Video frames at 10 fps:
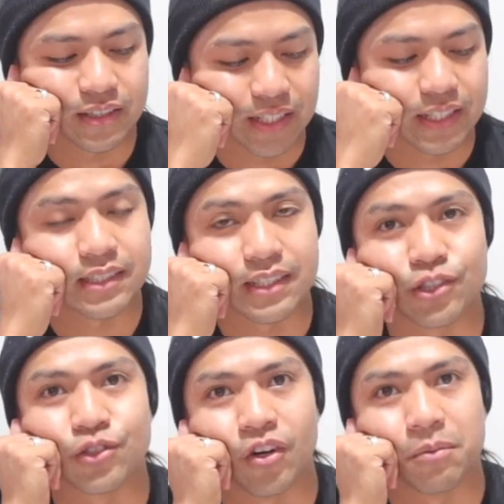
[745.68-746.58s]
Yes,
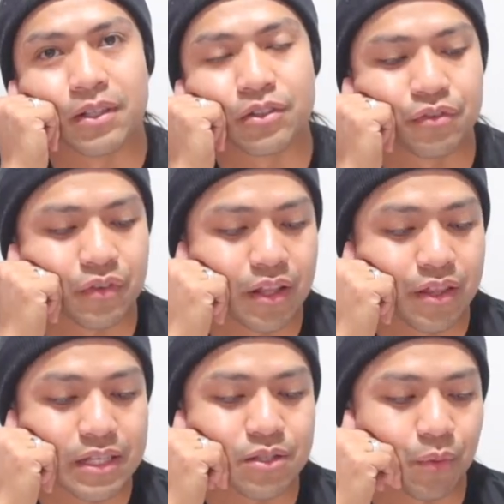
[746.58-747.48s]
it's normal to feel
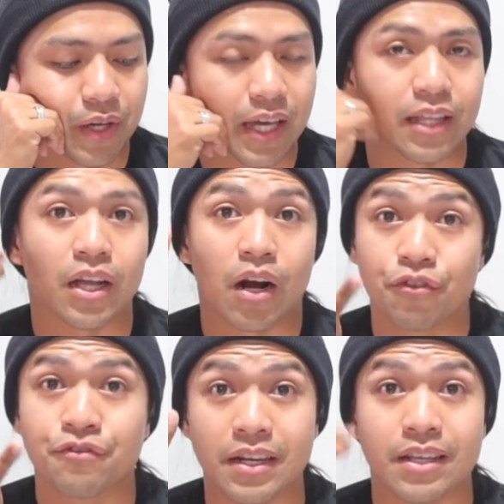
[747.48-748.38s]
this way, and our
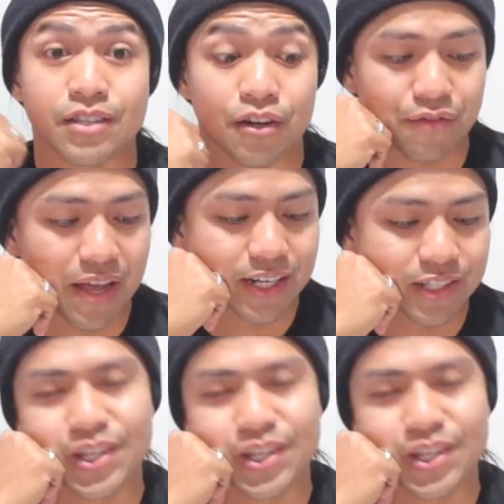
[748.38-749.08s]
feelings are valid.